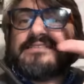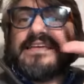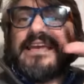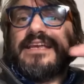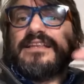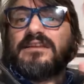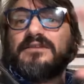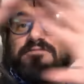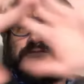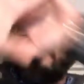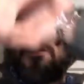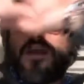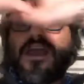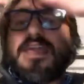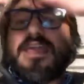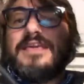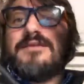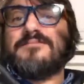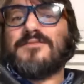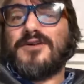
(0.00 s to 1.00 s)
I say, the
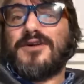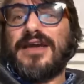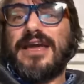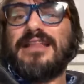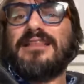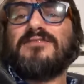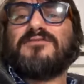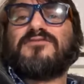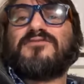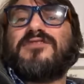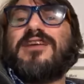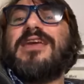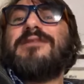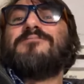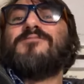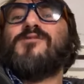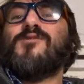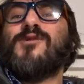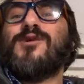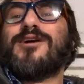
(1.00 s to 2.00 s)
frame, okay, the
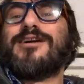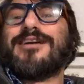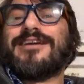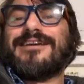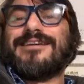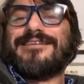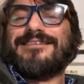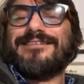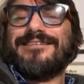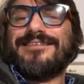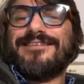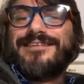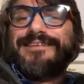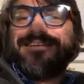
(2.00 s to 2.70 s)
framework,